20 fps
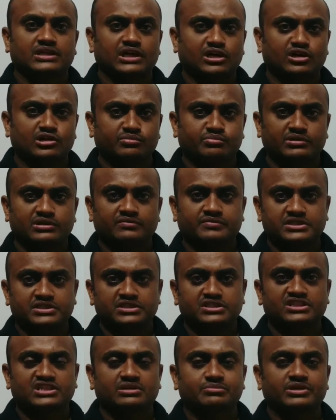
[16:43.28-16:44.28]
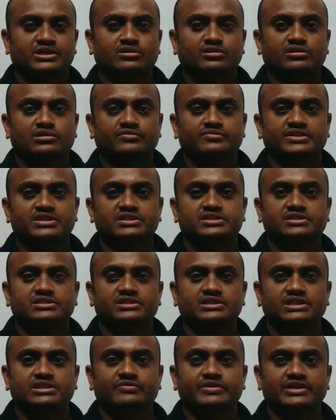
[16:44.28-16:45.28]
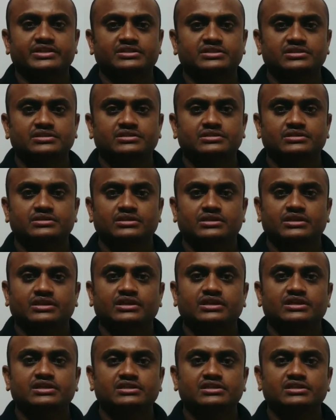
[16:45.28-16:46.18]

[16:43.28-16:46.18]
The output which is coming out of these devices